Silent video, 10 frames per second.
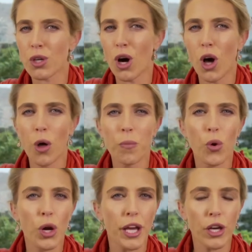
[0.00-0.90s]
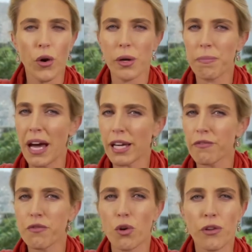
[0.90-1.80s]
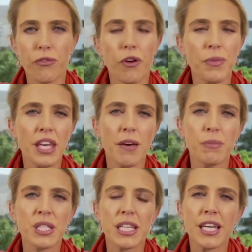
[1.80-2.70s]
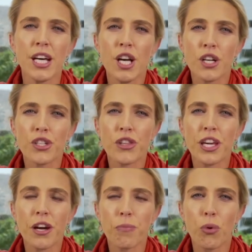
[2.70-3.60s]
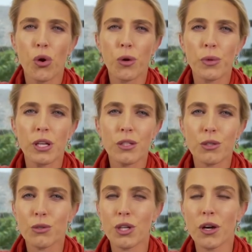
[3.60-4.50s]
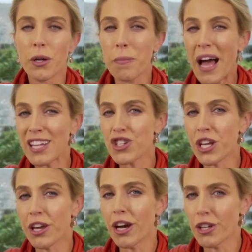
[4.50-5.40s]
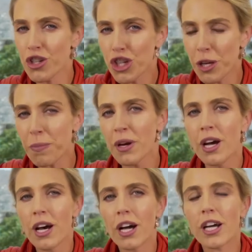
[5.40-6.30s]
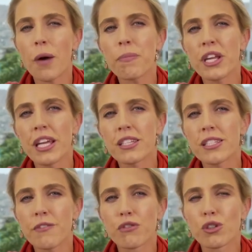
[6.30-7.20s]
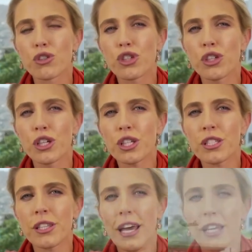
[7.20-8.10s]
all morning going back and forth from the embassy to the airport. We also saw an Apache gunship accompanying several Chinooks. So that